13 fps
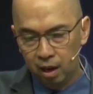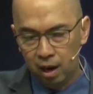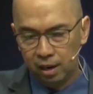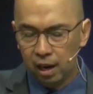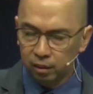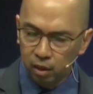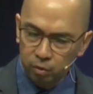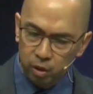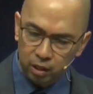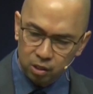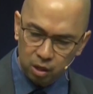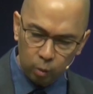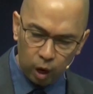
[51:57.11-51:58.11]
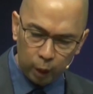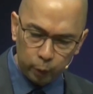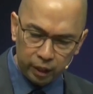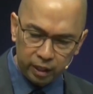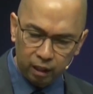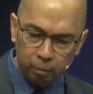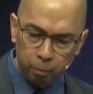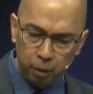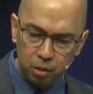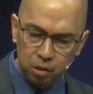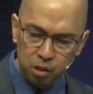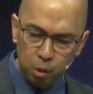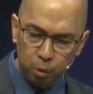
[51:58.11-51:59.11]
Another reason why we get
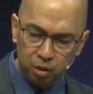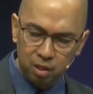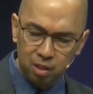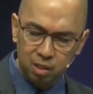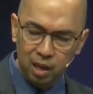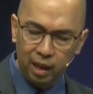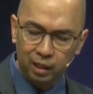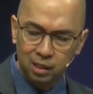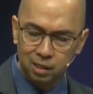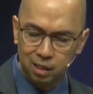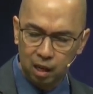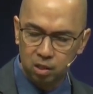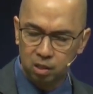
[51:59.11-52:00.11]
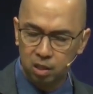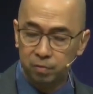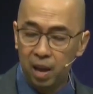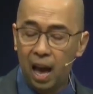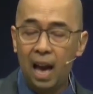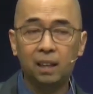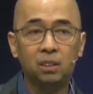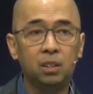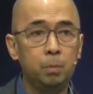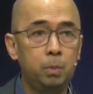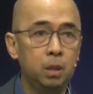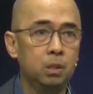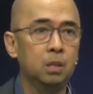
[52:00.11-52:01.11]
persecuted is excessive
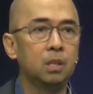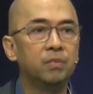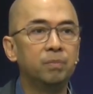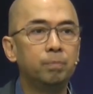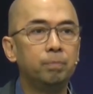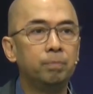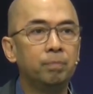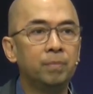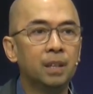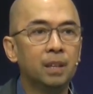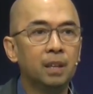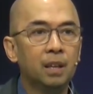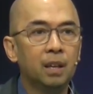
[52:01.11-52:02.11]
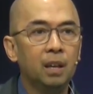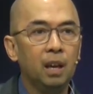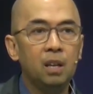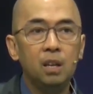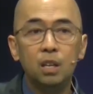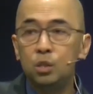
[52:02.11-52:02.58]
activism and